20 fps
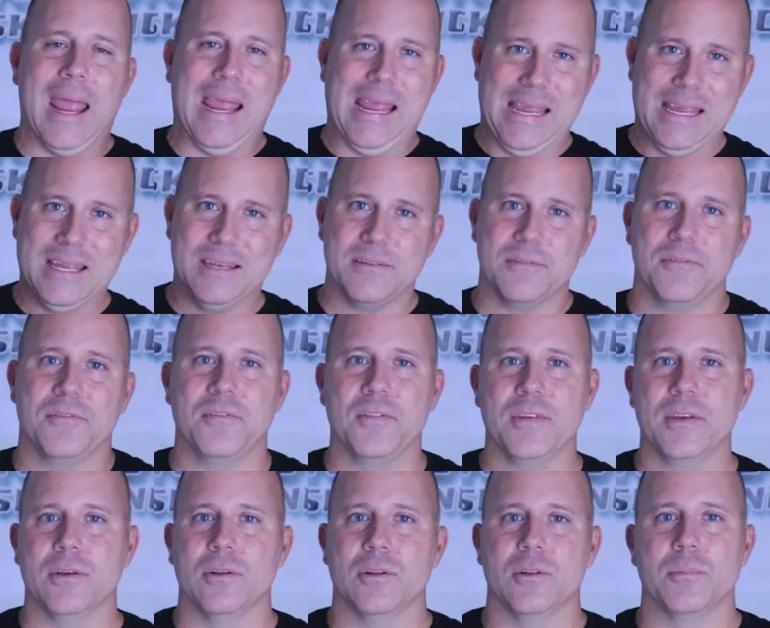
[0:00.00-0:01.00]
and
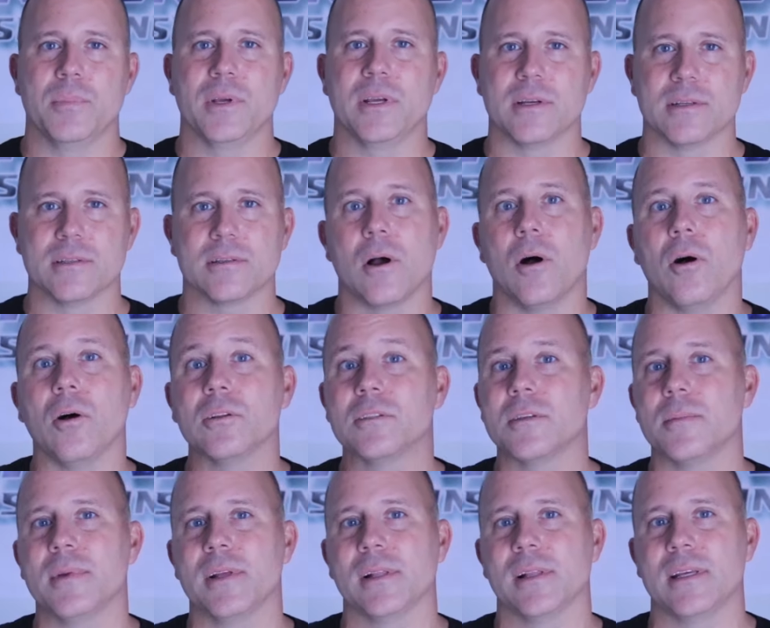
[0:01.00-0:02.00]
feel, because
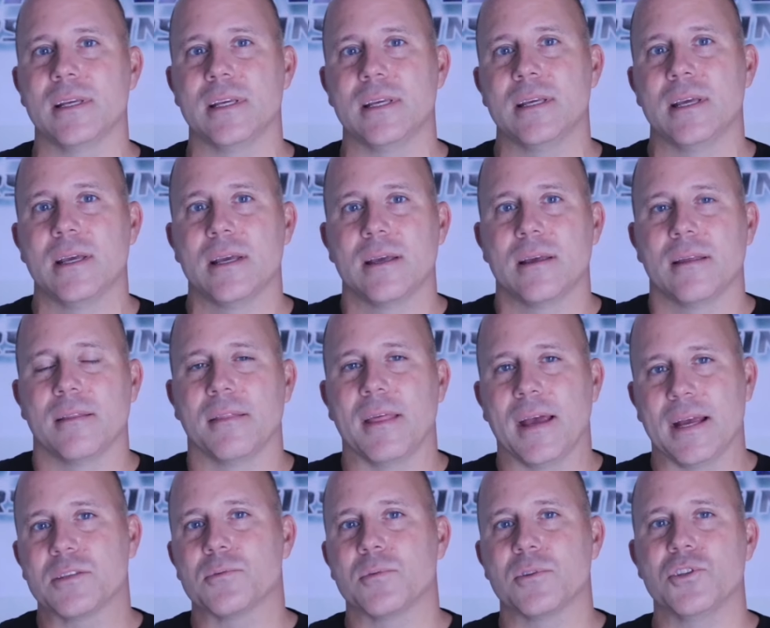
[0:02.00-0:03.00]
ultimately,
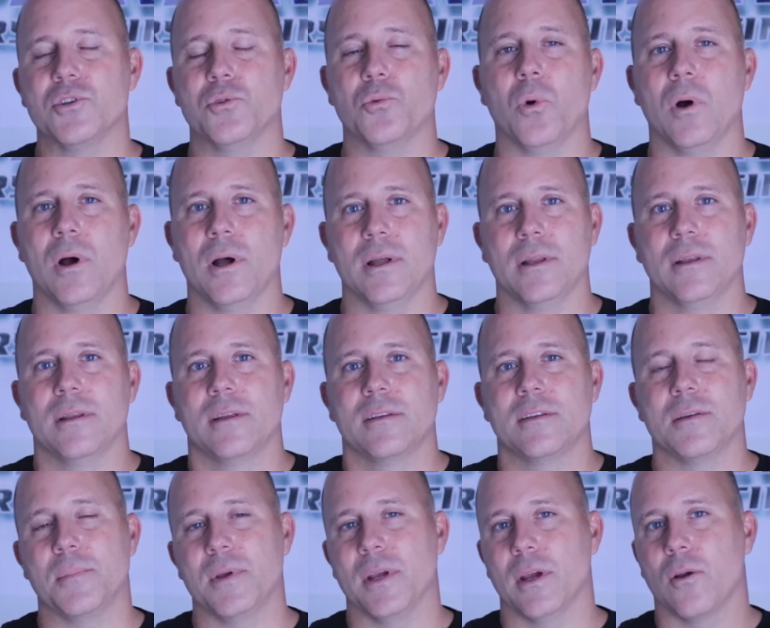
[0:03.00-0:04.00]
that's what you want,
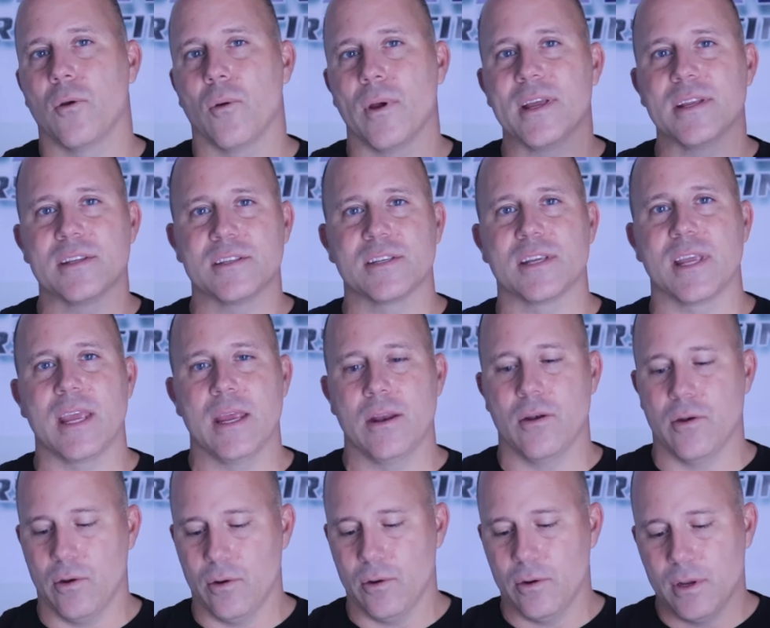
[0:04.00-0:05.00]
to be a great
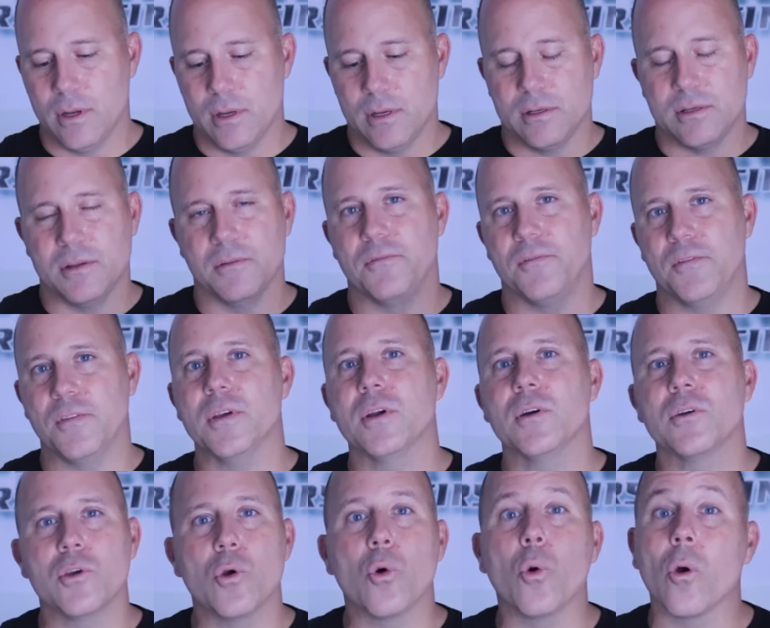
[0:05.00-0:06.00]
skater, to
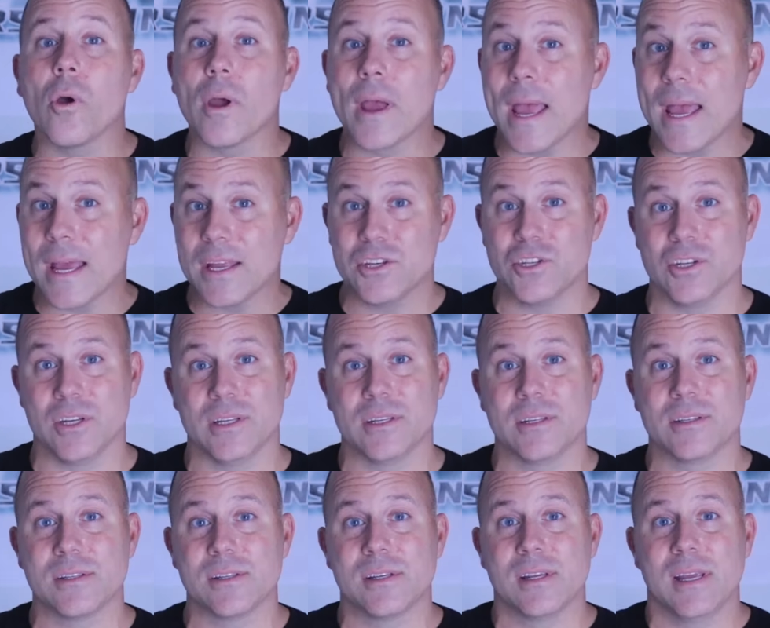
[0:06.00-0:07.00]
feel your
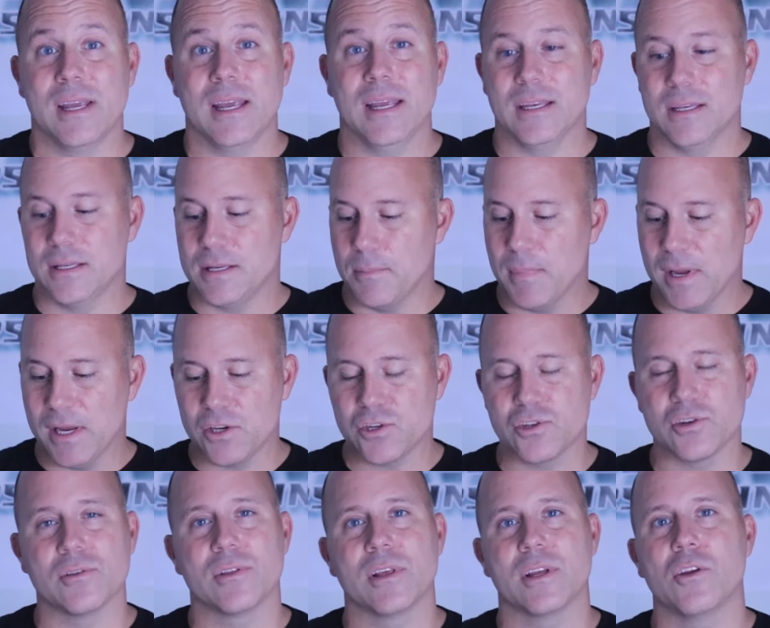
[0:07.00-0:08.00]
edges, and to make
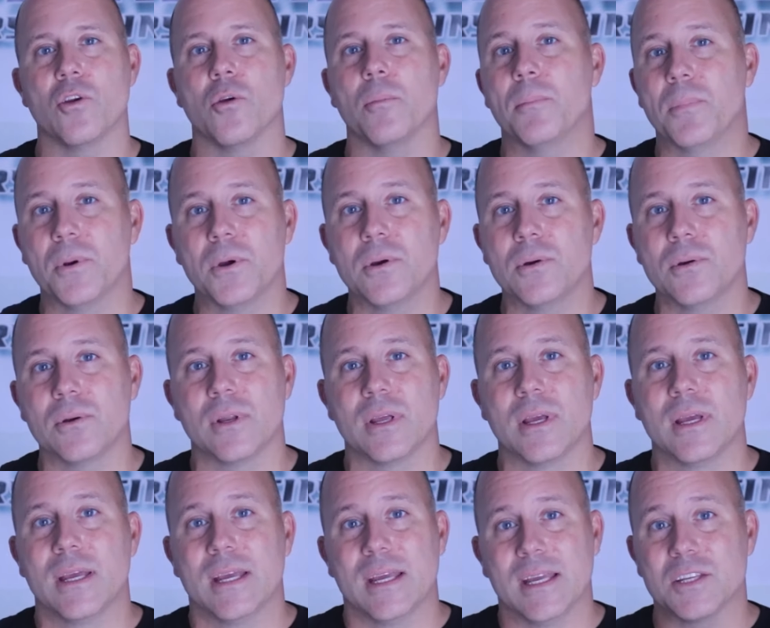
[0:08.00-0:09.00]
sure that your boot
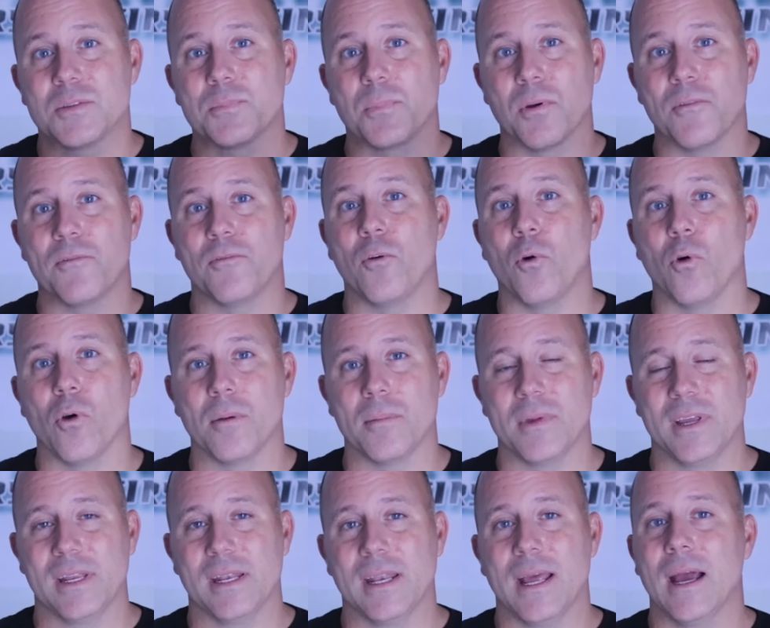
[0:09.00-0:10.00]
is
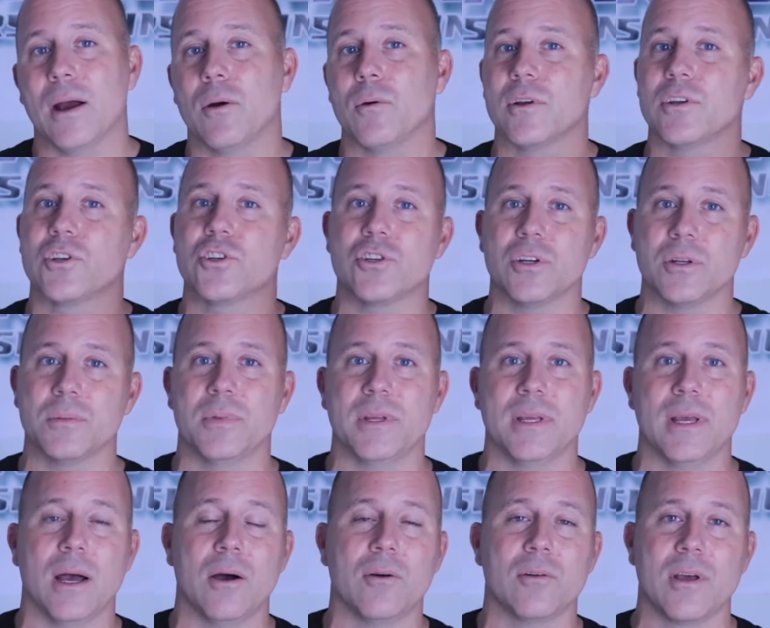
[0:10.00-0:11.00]
performing how it should
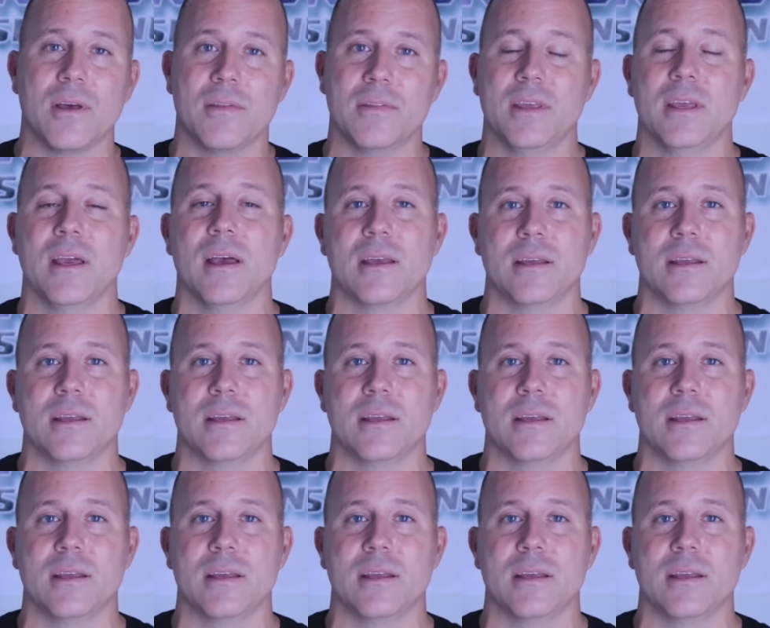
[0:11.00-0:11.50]
be out on the